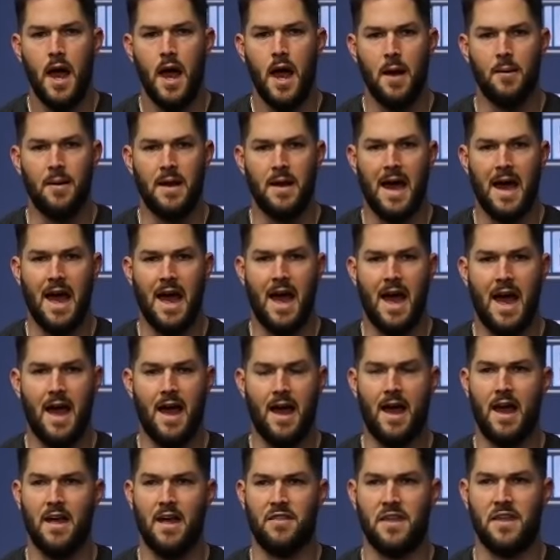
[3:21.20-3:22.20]
I
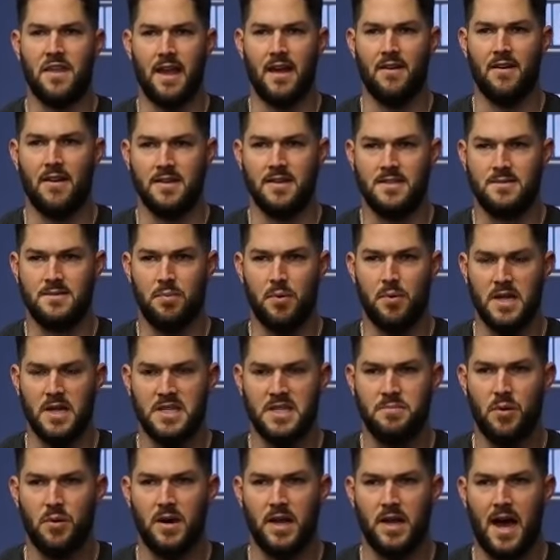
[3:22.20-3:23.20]
think it's
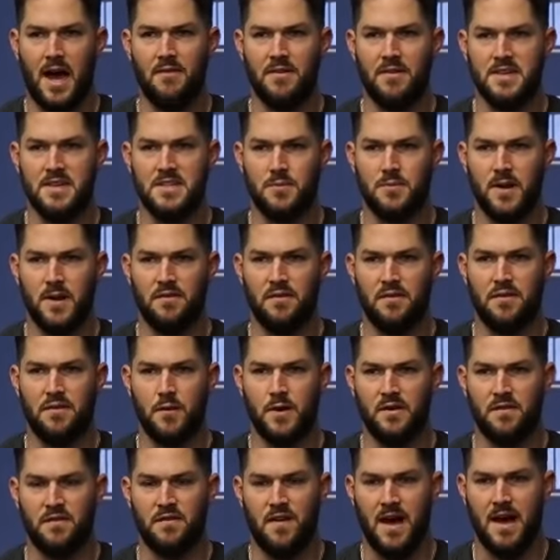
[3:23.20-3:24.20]
pretty obvious. We have
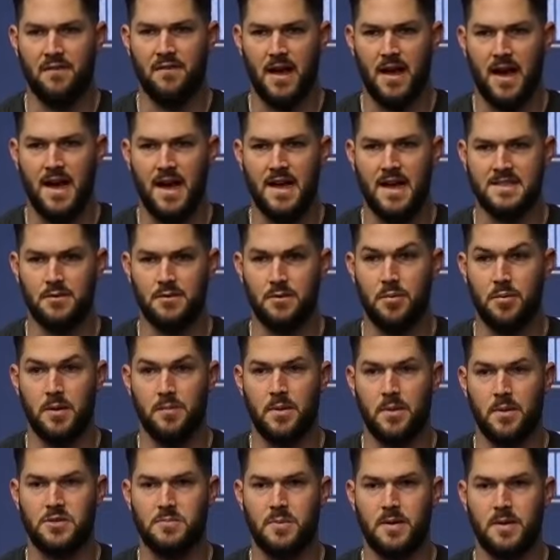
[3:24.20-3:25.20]
five guys that would pretty
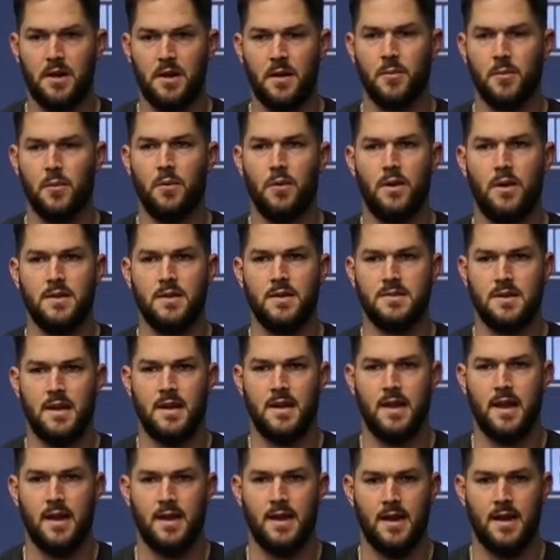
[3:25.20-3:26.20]
much be number ones in
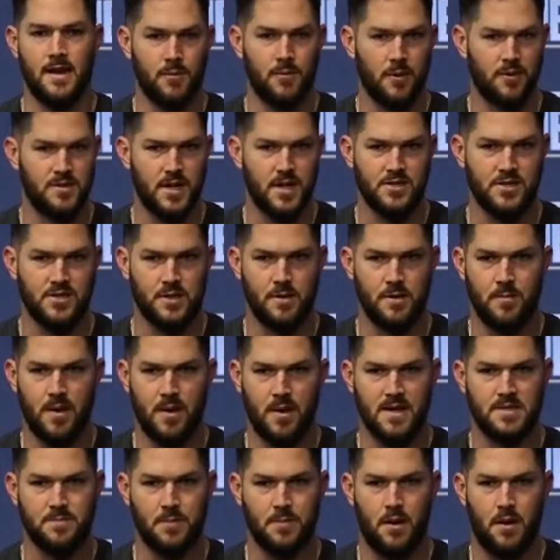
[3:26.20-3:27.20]
any rotation in
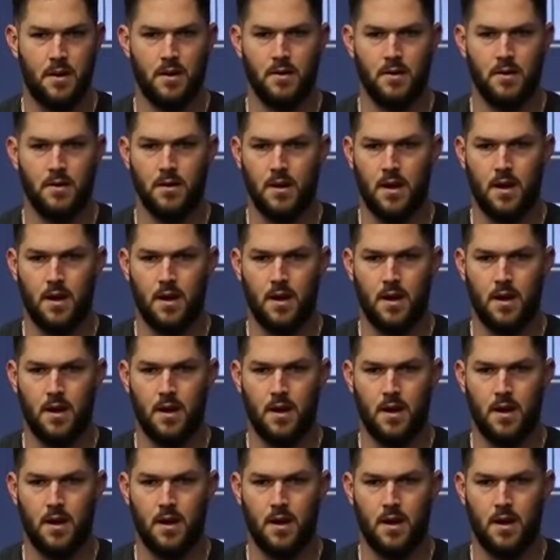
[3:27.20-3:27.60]
baseball.